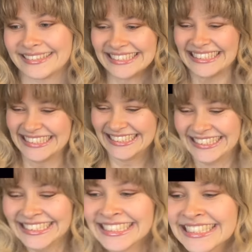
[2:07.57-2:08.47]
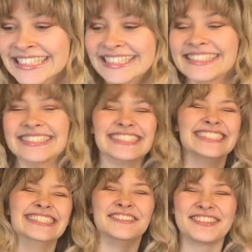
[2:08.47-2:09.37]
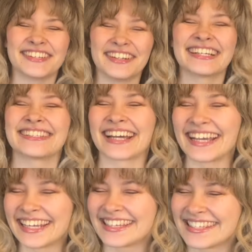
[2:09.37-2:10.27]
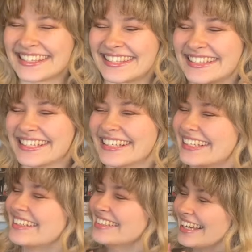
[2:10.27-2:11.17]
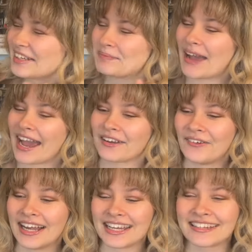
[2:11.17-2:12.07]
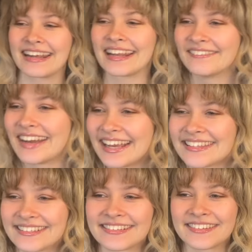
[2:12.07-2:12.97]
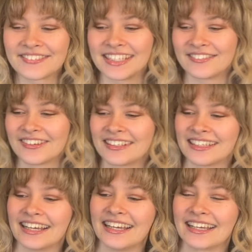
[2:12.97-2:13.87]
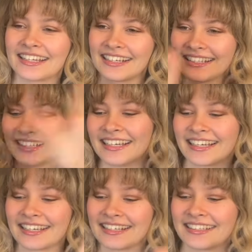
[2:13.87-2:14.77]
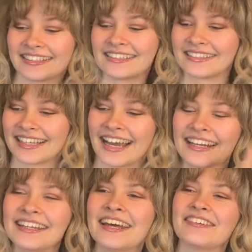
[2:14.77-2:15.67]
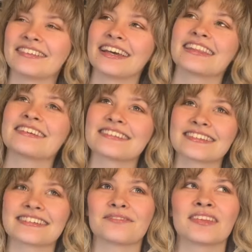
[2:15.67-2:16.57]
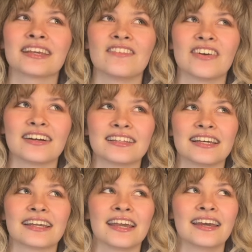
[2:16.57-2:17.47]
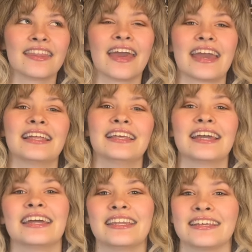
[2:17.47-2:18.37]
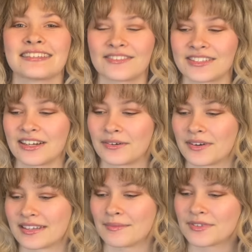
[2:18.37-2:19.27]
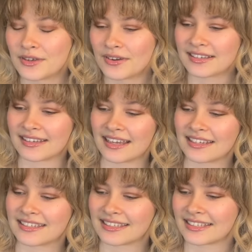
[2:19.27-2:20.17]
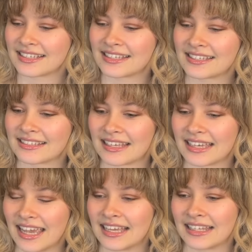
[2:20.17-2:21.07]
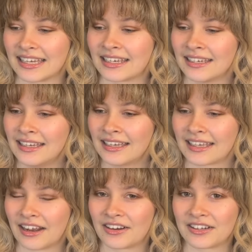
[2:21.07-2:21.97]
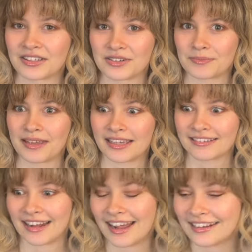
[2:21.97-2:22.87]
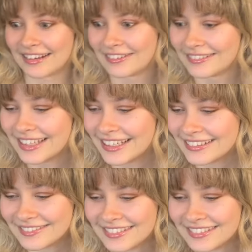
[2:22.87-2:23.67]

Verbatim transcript: It doesn't make sense. I'm so excited to see like Padawan and Jedi Masters of different like I don't know, like there's just something about like the alienness of Star Wars. I'm so excited to see these like alien characters being, I don't know, like